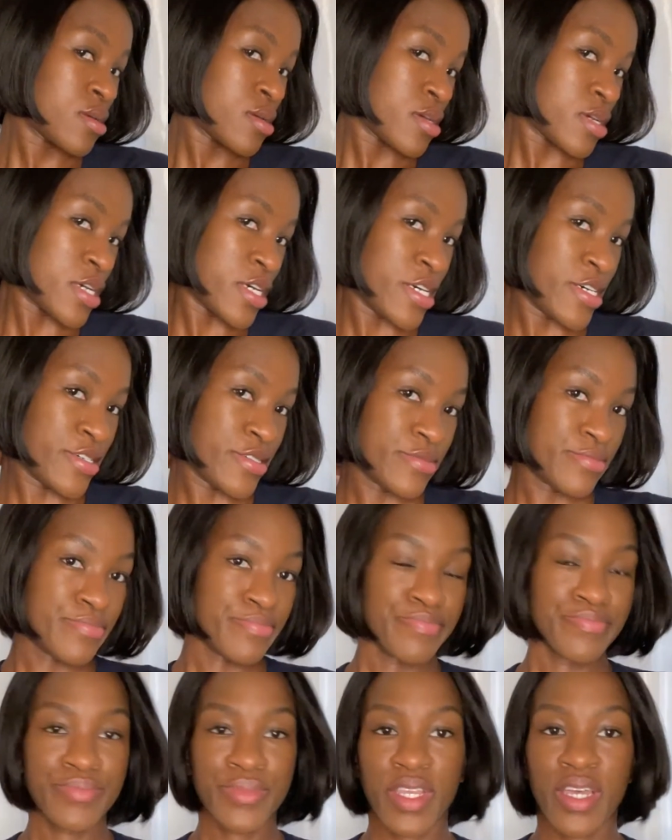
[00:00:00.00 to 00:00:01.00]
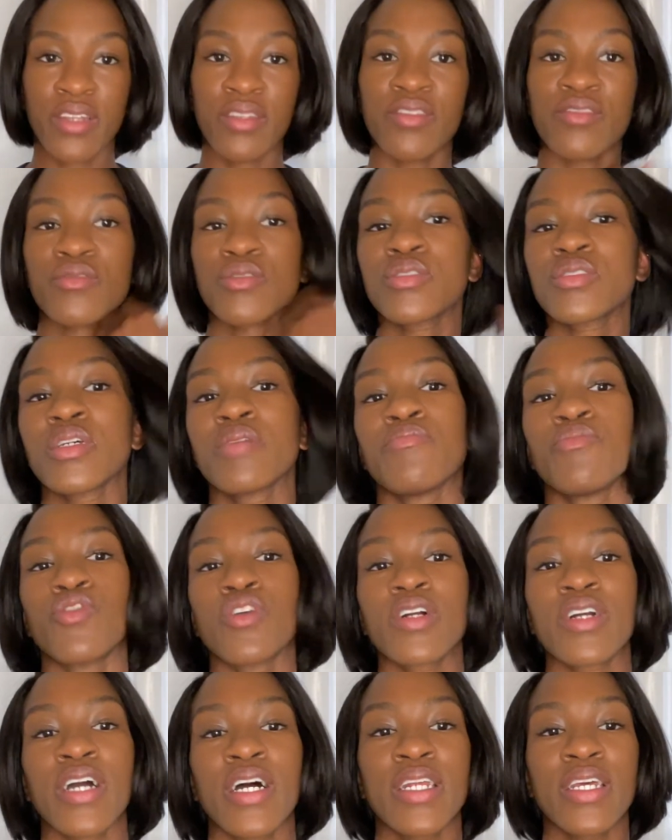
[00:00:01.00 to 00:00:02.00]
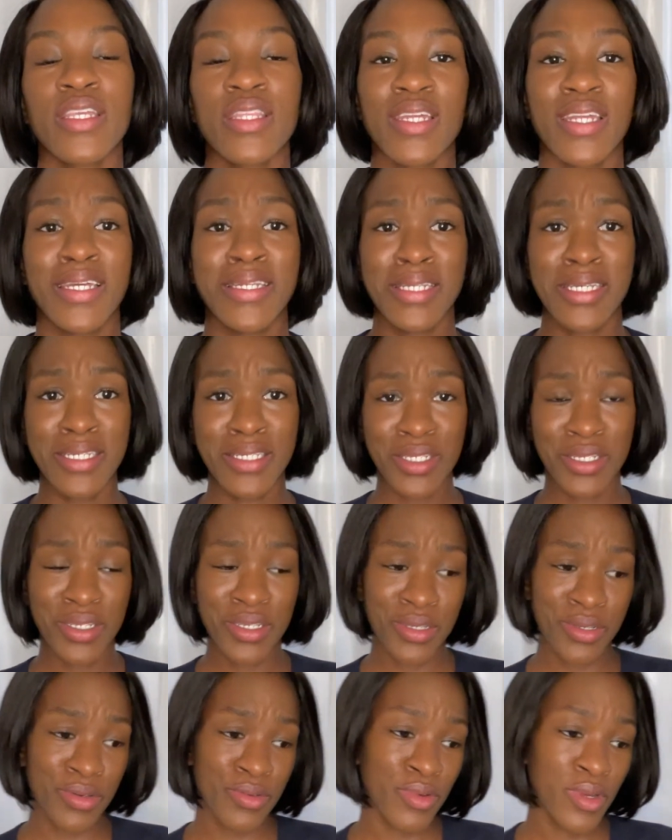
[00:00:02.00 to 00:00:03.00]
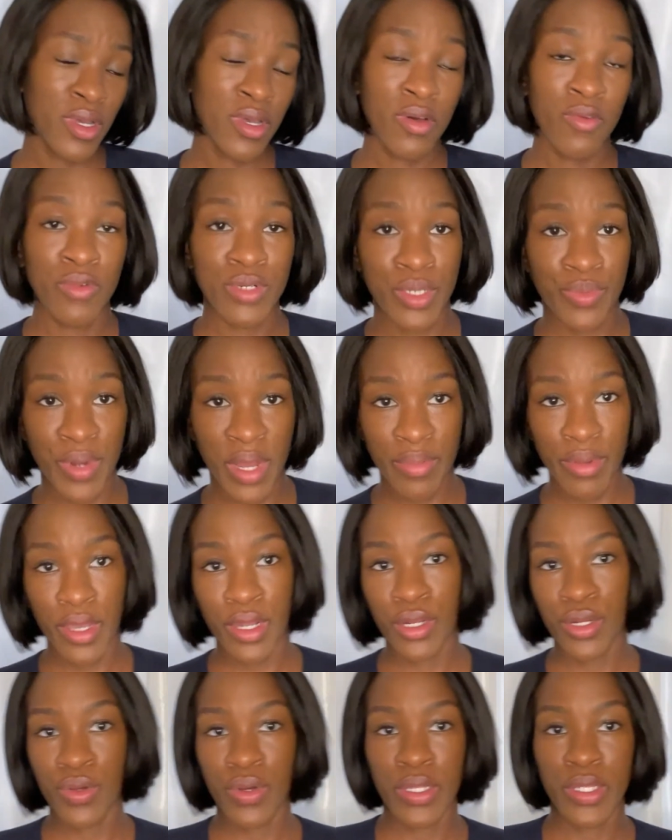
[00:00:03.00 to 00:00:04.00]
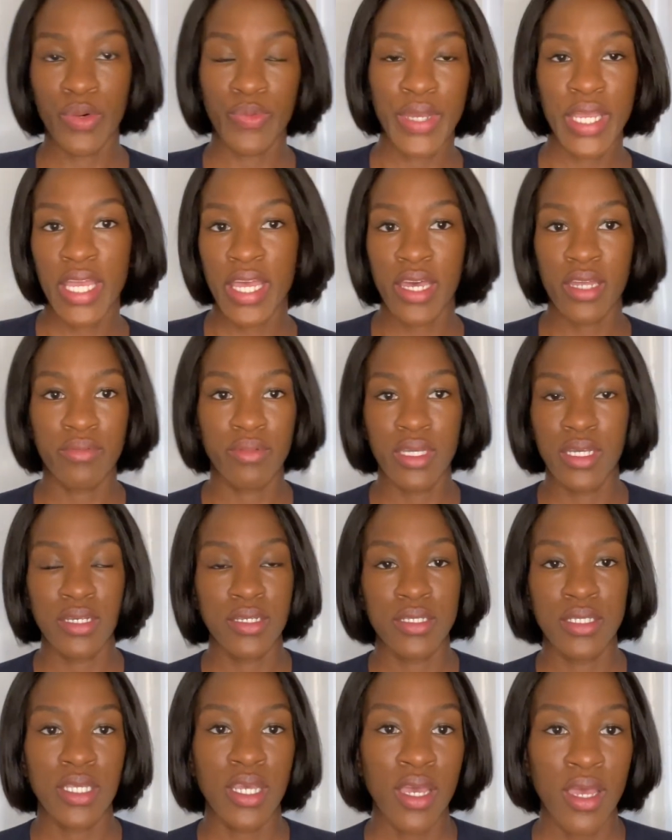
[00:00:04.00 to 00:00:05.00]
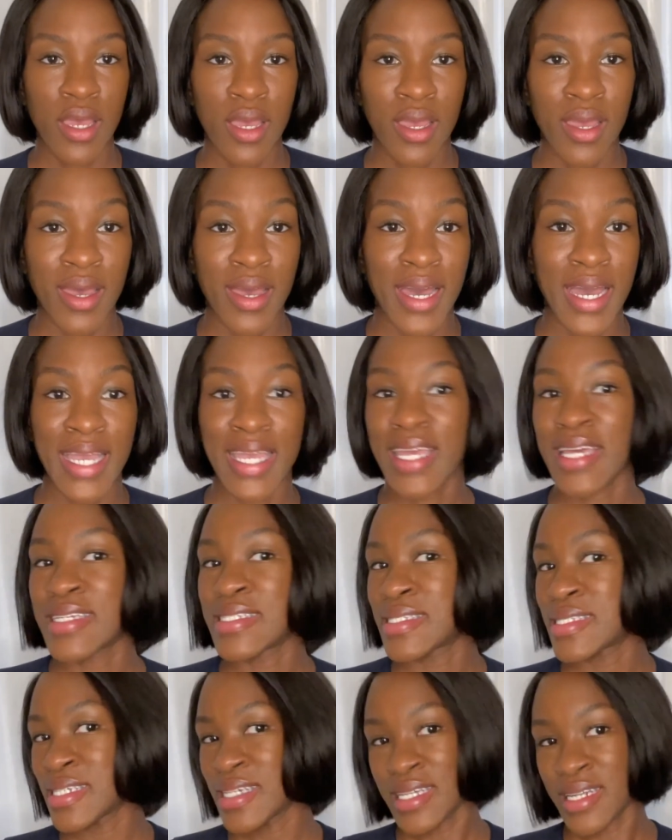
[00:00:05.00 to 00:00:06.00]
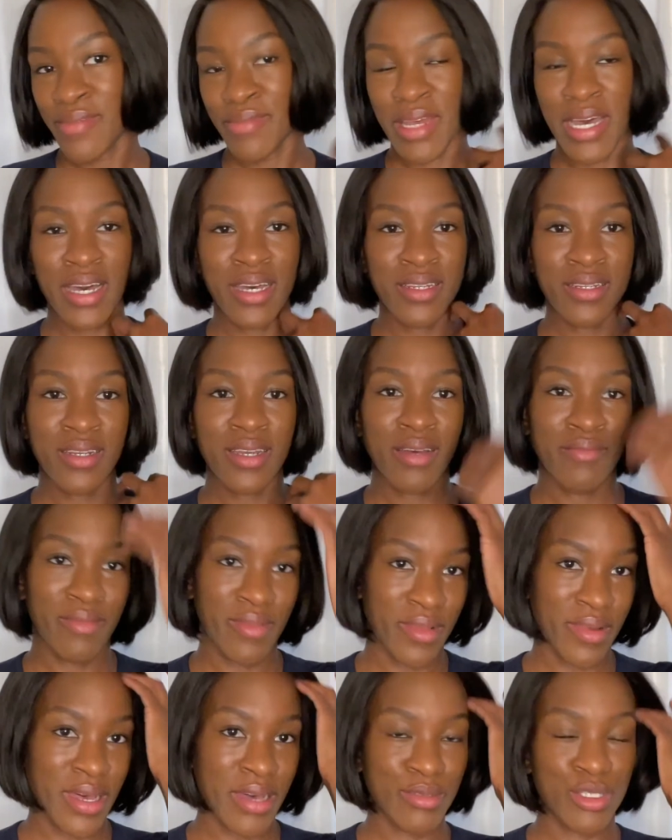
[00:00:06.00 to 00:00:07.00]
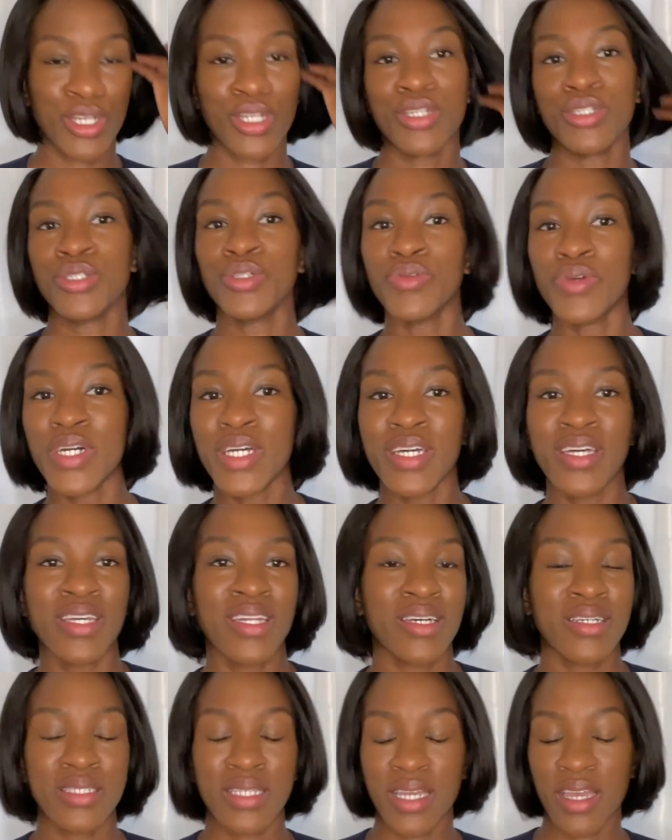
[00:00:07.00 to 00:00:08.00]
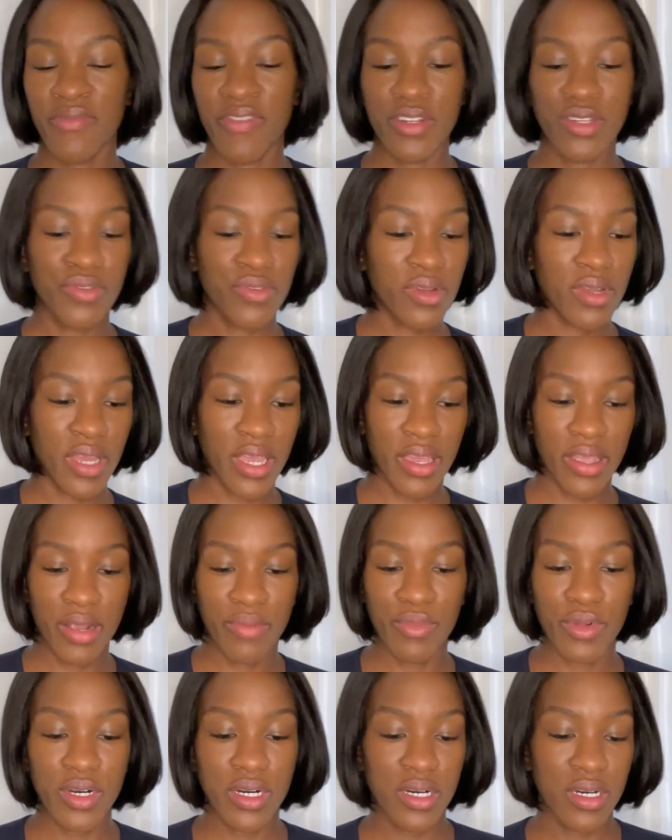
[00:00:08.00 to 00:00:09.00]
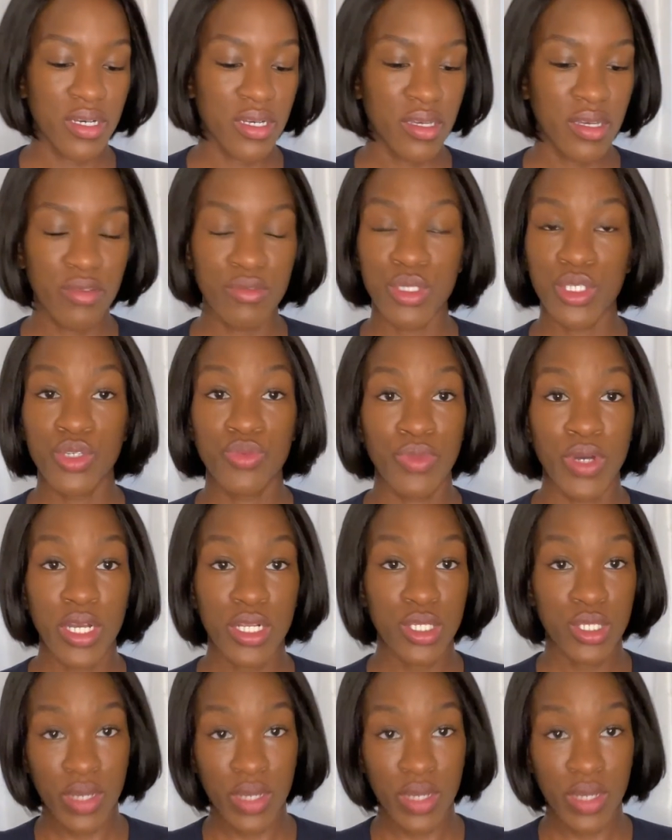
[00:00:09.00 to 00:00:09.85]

Um, there's some more cutting that I need to do, which I'm probably gonna do on the wig head because I can't see and I'm not, I, I was trying to do it and I was like, if I do it on blah, camera, blah, blah, blah, blah.